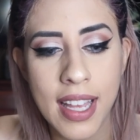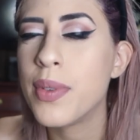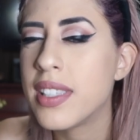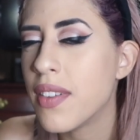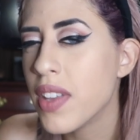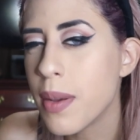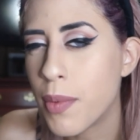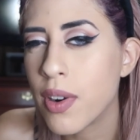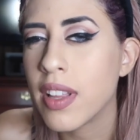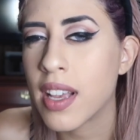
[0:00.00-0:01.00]
it was definitely
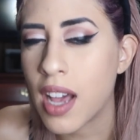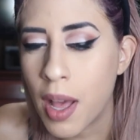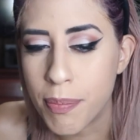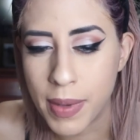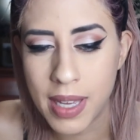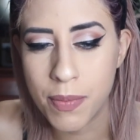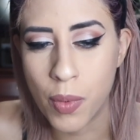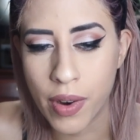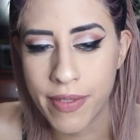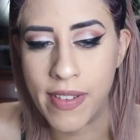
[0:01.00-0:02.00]
more like upbeat,
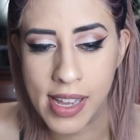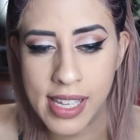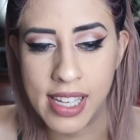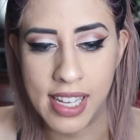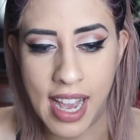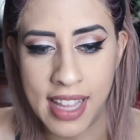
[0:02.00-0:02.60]
more funky.